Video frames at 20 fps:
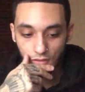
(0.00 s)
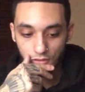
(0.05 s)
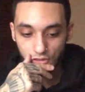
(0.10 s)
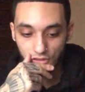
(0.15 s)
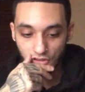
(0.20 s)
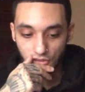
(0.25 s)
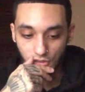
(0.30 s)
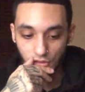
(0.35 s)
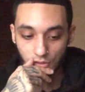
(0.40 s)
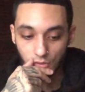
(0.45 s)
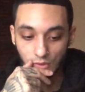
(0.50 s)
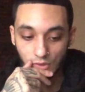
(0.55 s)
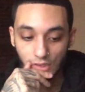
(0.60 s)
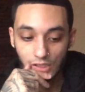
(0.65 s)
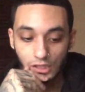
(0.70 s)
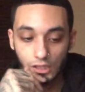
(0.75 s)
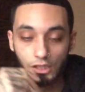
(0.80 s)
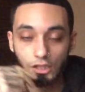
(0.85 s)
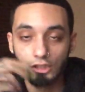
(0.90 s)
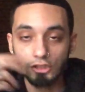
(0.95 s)
so
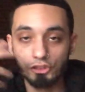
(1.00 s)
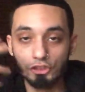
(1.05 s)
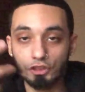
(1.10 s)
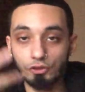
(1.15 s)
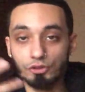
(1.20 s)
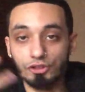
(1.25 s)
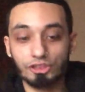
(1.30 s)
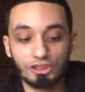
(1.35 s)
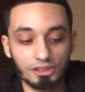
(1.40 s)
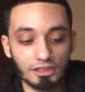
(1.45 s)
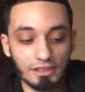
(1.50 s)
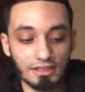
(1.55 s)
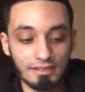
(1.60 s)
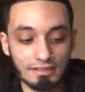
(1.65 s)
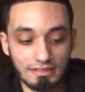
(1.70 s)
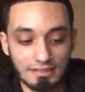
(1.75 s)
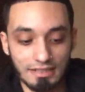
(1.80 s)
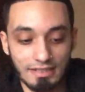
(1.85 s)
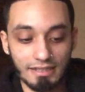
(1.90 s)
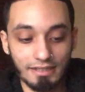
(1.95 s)
you
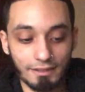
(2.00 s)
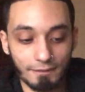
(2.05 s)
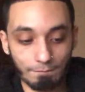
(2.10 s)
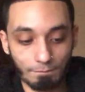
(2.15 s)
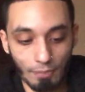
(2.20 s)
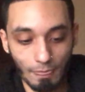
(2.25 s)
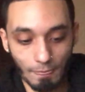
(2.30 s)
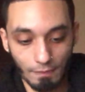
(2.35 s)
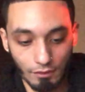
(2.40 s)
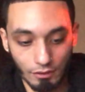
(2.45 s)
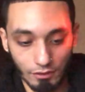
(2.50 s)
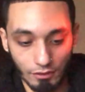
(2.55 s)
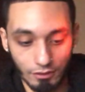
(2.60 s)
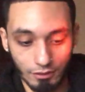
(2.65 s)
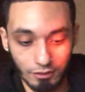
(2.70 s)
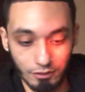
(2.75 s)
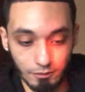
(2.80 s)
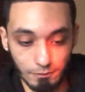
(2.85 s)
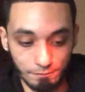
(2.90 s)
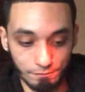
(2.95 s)
shouldn't take
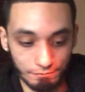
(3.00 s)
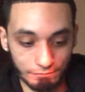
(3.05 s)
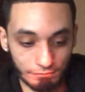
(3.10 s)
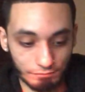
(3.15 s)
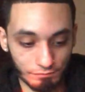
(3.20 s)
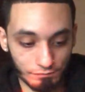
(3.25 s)
um